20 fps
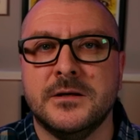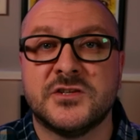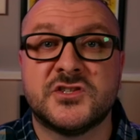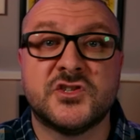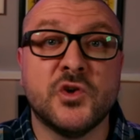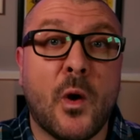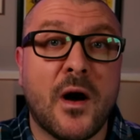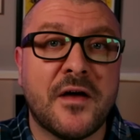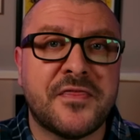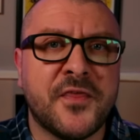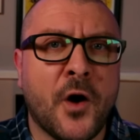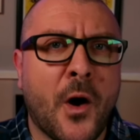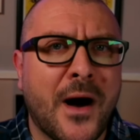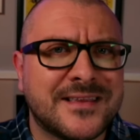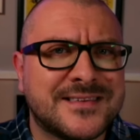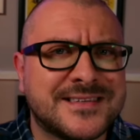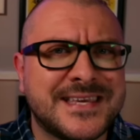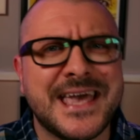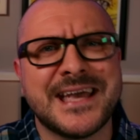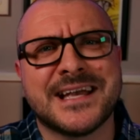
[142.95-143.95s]
So I thought
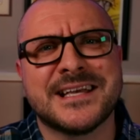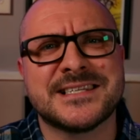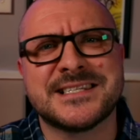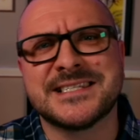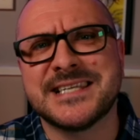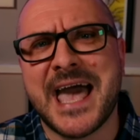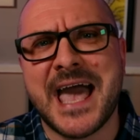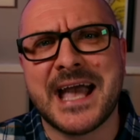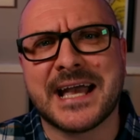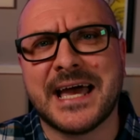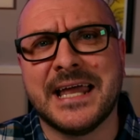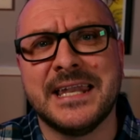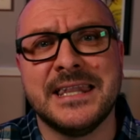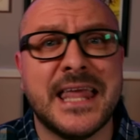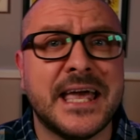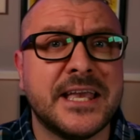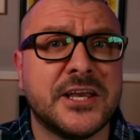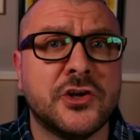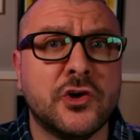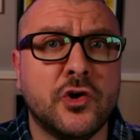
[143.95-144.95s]
I'd take a sec
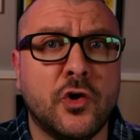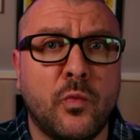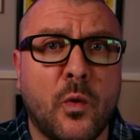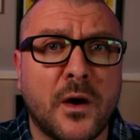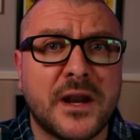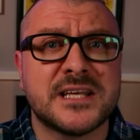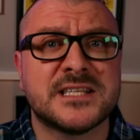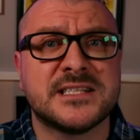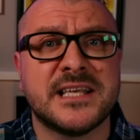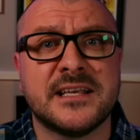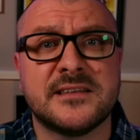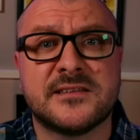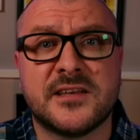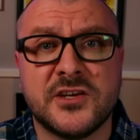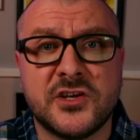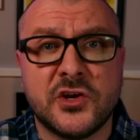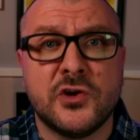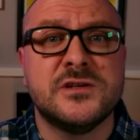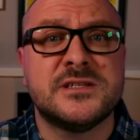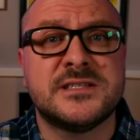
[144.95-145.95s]
and let you know what it's like
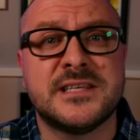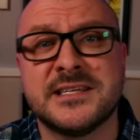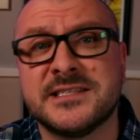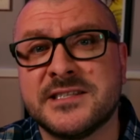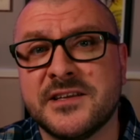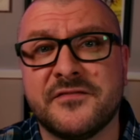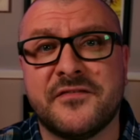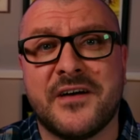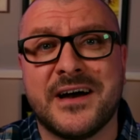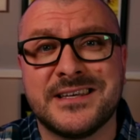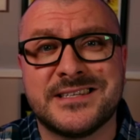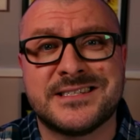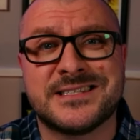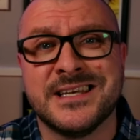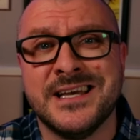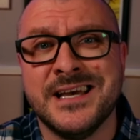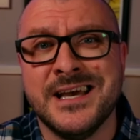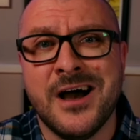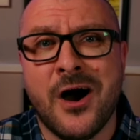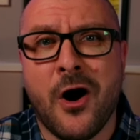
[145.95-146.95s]
to use this device